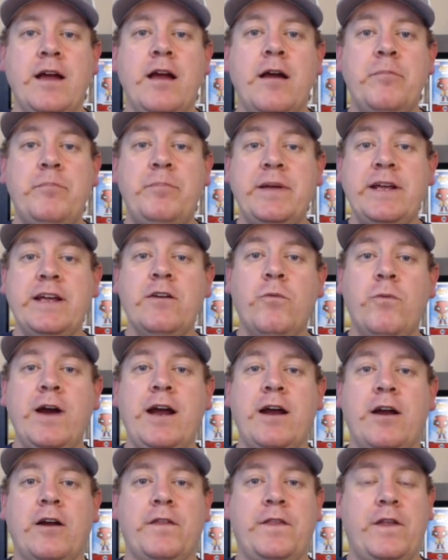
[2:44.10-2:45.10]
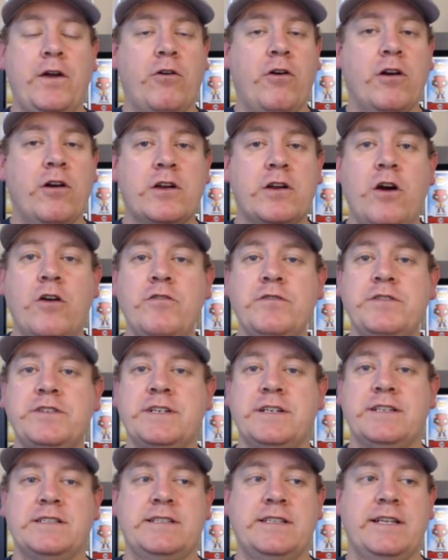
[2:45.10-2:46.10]
Be aware, there are
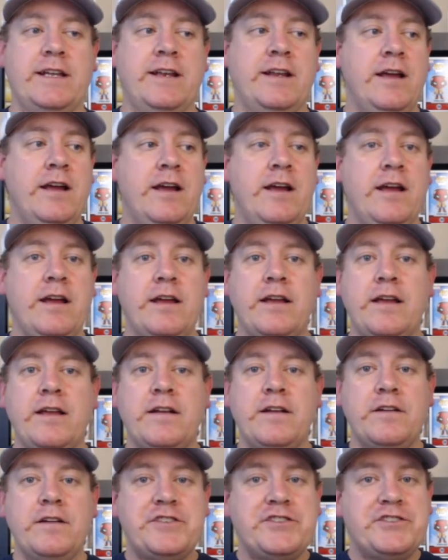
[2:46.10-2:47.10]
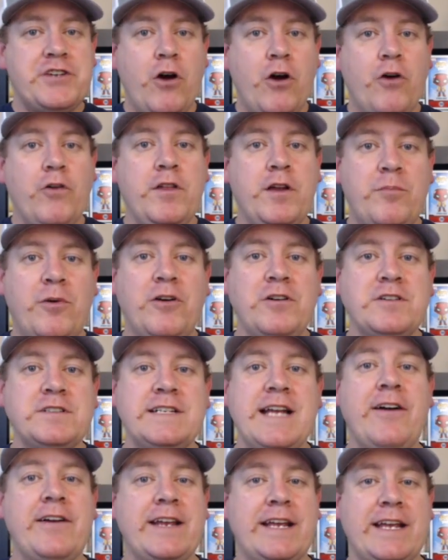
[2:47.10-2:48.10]
coaches that show their
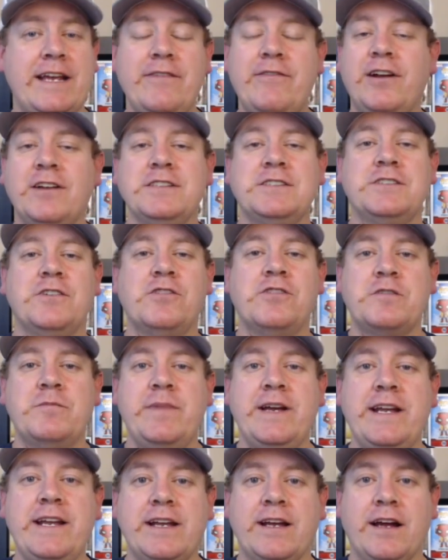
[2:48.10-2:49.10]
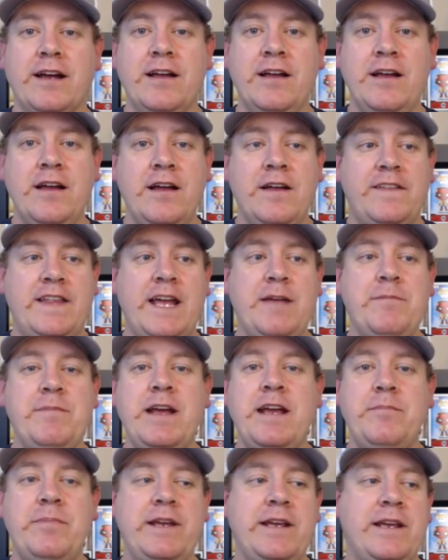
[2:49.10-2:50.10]
personality even on social media. They
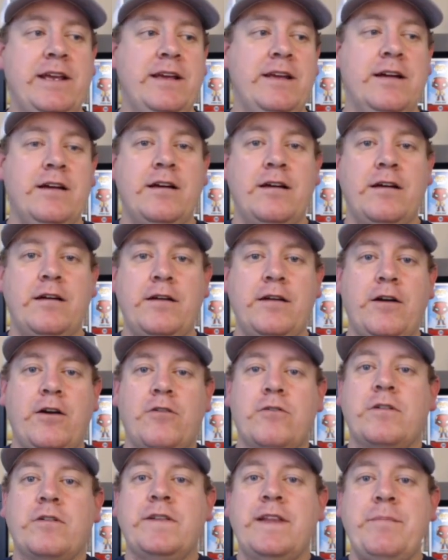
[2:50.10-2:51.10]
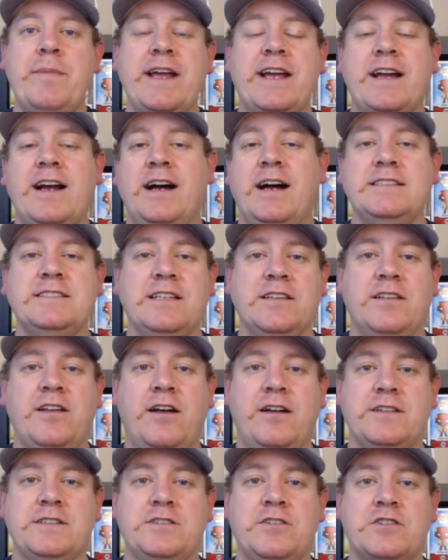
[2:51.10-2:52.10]
may be they may cuss a lot
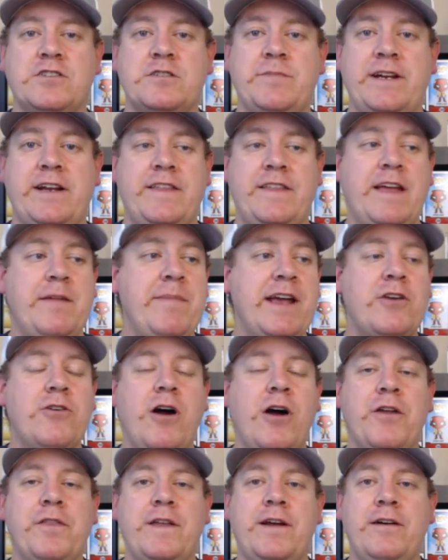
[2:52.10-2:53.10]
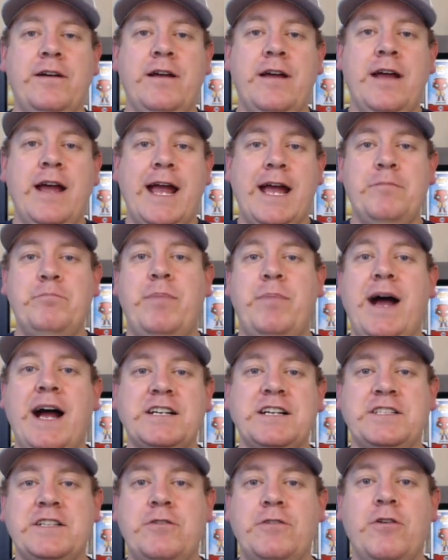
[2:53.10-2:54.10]
on social media. They may go out there and
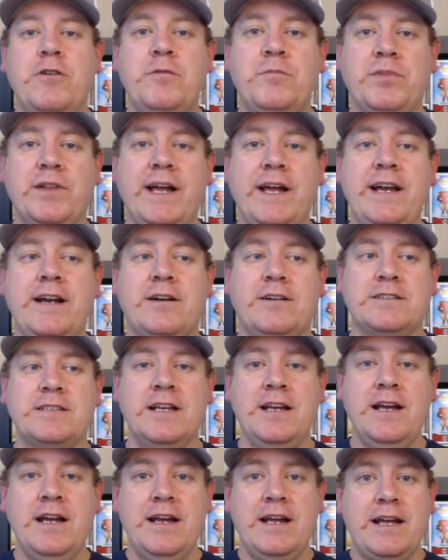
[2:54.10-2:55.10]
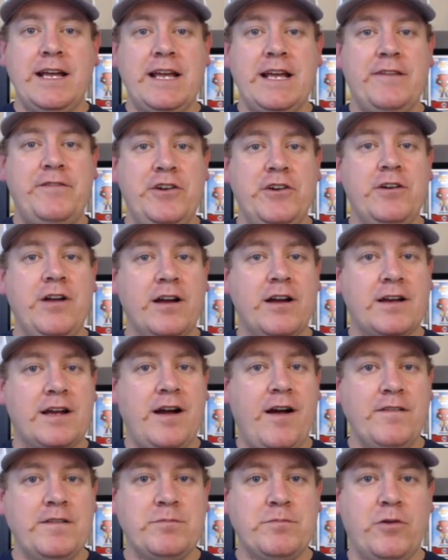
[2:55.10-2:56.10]
bash their own players. If you're not
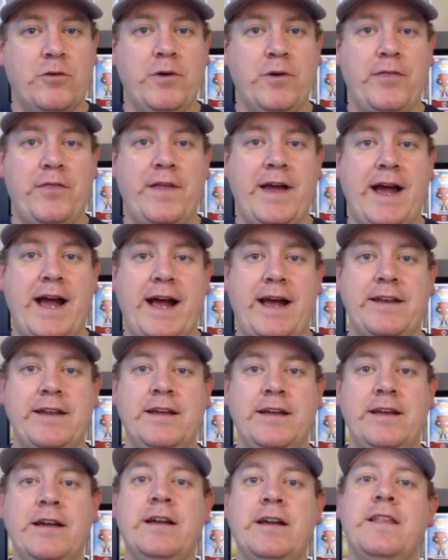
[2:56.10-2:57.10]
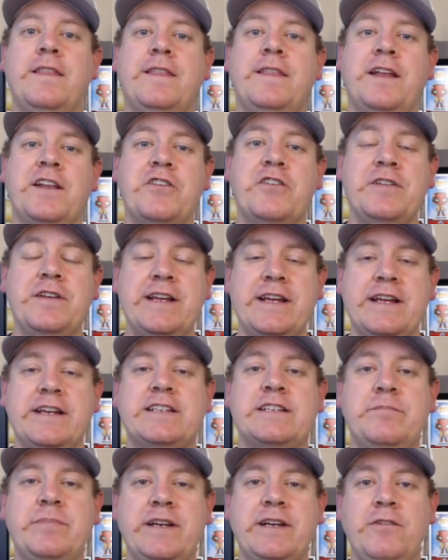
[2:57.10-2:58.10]
comfortable with that, then you need
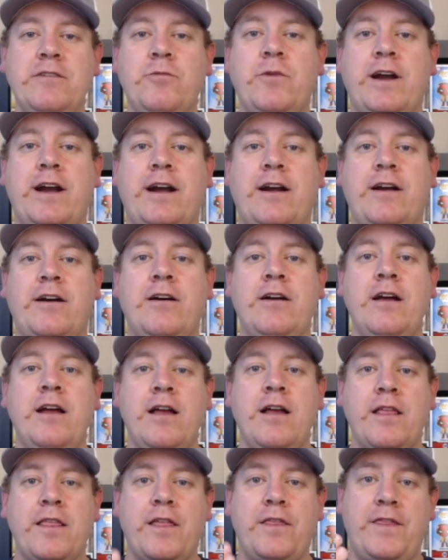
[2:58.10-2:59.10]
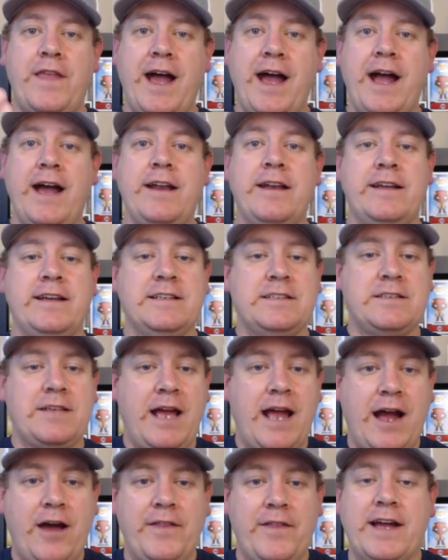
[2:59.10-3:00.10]
to be aware that that is
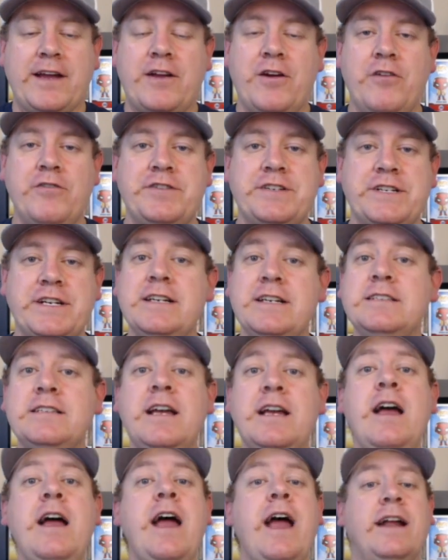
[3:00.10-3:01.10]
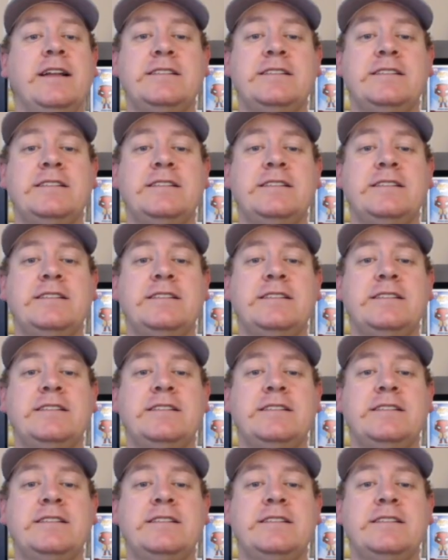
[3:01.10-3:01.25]
how that coach is and